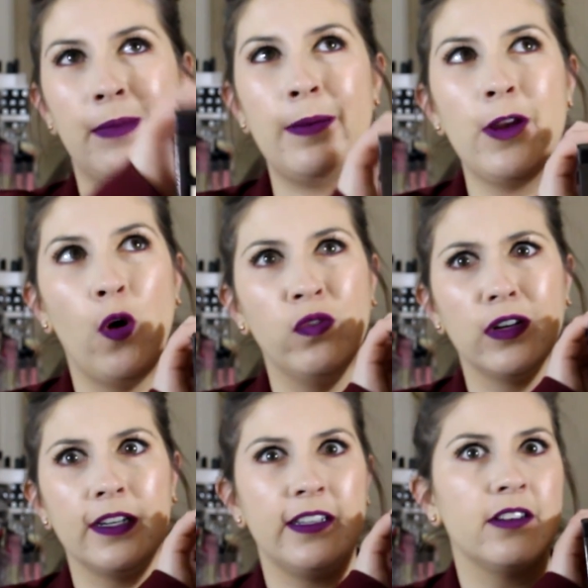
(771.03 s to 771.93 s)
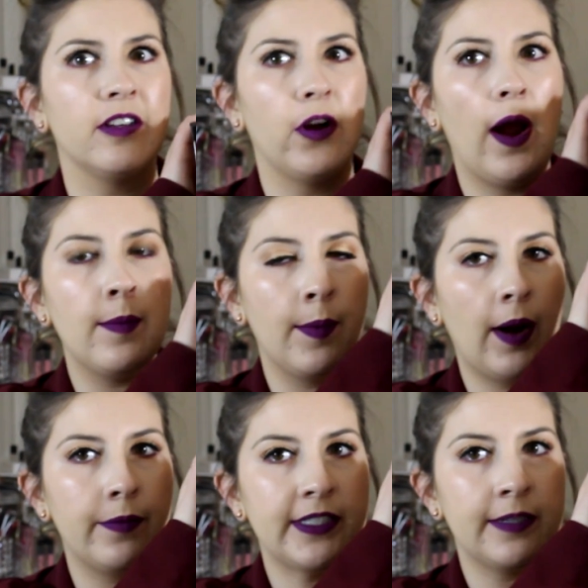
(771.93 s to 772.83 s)
Maybe over a year ago. I remember
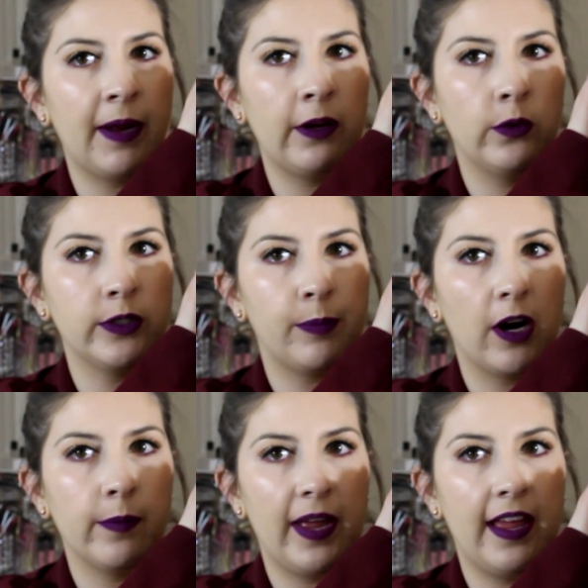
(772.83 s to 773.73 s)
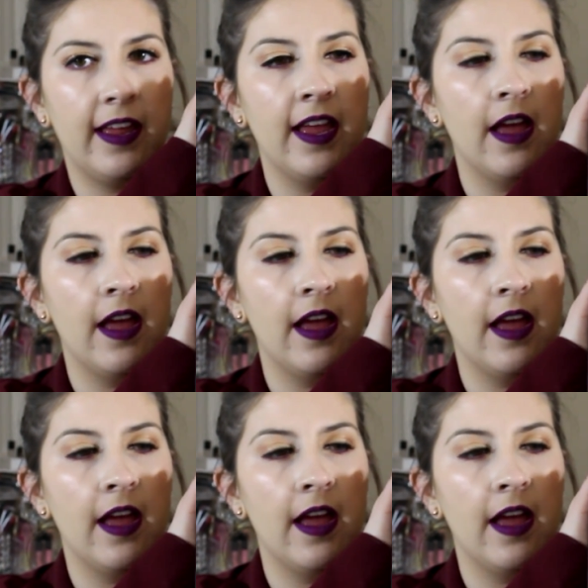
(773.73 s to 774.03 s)
I was in my old apartment,